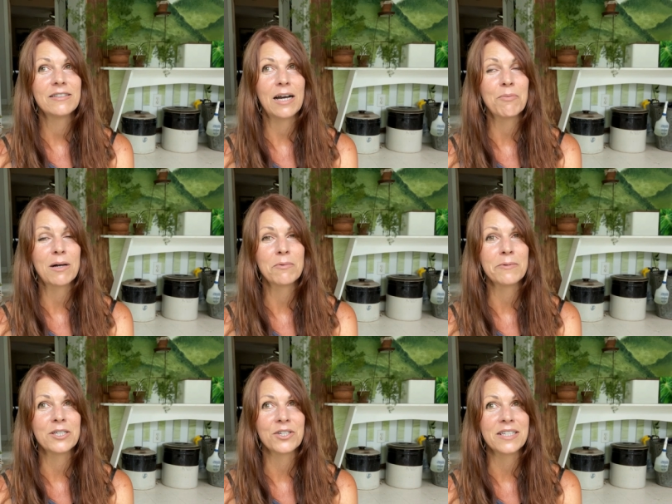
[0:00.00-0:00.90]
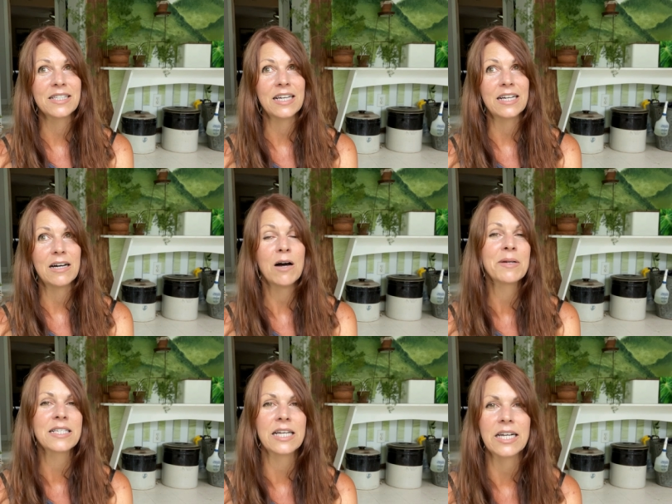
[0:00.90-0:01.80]
I probably shouldn't say it. I'm
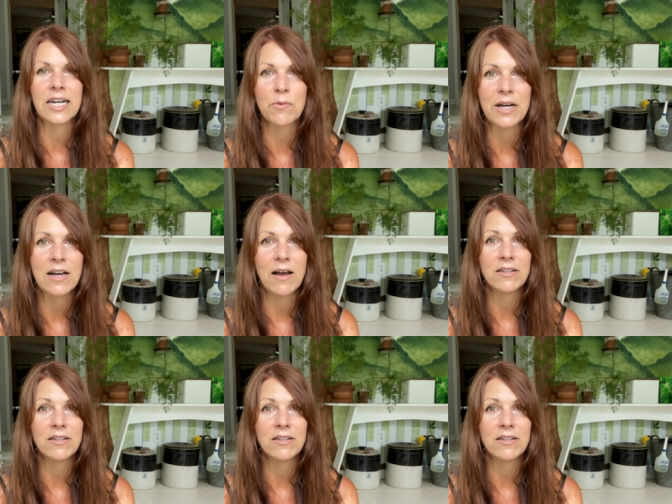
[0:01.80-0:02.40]
going to say it anyway.